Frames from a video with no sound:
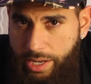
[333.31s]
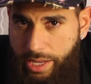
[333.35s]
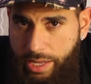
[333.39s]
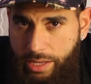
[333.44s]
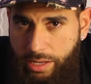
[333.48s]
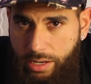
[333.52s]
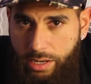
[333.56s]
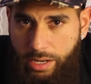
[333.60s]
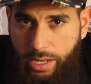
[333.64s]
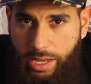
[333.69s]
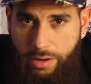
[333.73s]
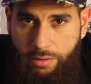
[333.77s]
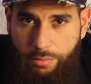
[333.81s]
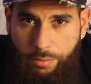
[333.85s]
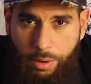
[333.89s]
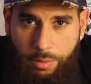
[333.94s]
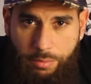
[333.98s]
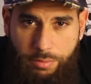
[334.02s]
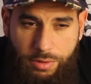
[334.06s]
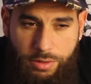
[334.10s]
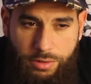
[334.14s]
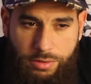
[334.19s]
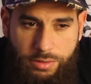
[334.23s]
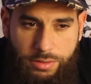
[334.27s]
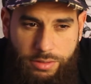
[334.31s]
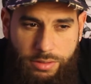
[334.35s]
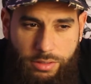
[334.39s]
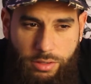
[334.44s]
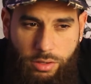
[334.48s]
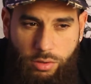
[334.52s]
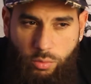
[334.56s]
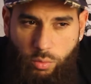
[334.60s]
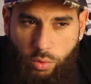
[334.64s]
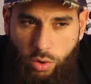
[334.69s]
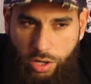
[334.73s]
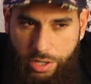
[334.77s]
And I remember
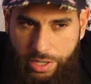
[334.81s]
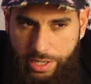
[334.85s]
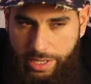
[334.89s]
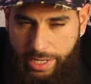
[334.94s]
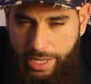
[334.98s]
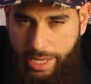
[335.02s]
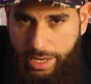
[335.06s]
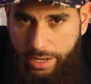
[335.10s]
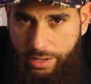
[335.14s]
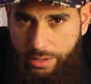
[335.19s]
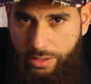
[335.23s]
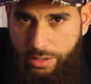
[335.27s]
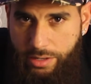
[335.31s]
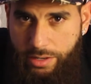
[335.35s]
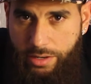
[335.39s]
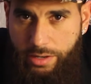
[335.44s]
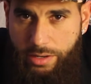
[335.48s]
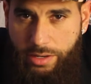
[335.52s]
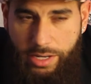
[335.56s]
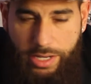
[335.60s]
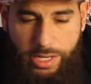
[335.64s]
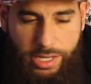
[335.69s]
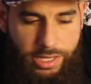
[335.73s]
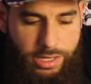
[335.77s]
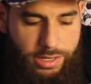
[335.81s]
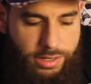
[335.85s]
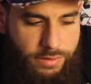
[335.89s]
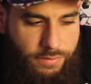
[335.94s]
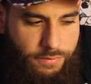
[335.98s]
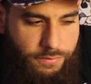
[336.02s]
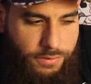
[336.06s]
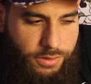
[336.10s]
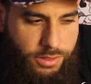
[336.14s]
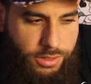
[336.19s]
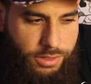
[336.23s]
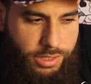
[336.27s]
walking out of there and
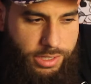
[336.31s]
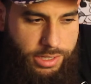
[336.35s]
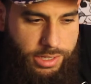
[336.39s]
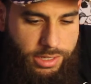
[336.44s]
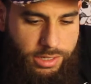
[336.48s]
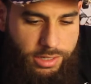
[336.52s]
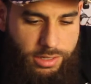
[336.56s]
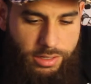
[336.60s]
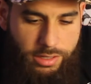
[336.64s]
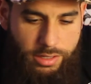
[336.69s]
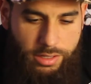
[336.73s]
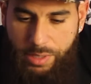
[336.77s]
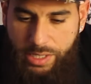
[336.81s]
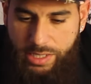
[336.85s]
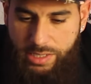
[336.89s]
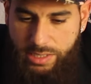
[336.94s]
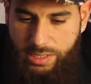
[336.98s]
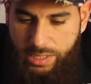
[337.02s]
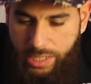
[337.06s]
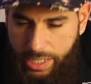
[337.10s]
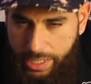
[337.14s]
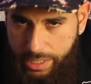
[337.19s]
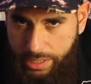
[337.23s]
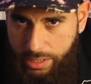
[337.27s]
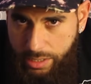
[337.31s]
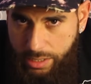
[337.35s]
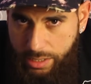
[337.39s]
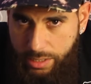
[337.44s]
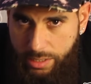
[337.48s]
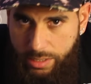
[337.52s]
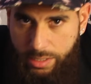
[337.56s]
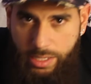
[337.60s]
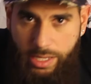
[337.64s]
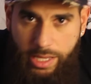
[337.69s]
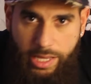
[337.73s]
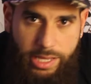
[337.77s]
feeling
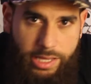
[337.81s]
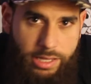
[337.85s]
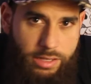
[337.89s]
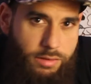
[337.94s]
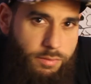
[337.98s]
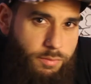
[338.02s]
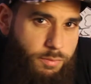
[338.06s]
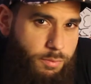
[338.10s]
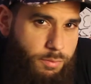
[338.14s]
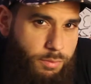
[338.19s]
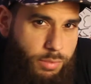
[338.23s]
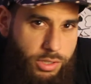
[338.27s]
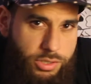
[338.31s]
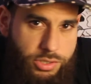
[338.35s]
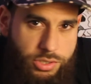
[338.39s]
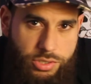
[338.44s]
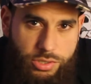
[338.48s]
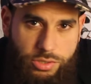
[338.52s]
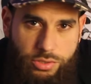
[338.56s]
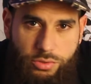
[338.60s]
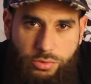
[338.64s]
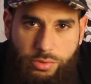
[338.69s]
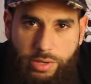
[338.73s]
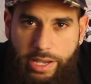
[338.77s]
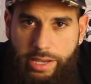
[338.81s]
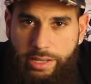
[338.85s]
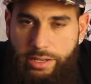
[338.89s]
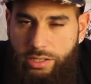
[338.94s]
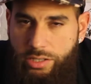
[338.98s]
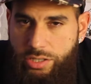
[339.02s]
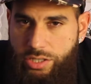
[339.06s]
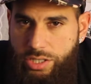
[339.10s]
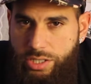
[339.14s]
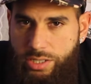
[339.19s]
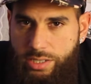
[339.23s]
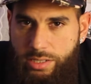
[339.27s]
excited. I had a bunch of new
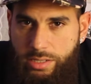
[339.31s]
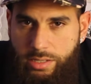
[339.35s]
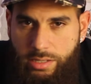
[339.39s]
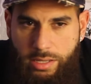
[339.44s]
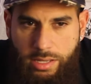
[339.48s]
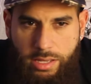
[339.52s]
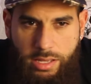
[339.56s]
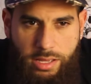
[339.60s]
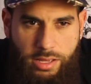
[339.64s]
energy,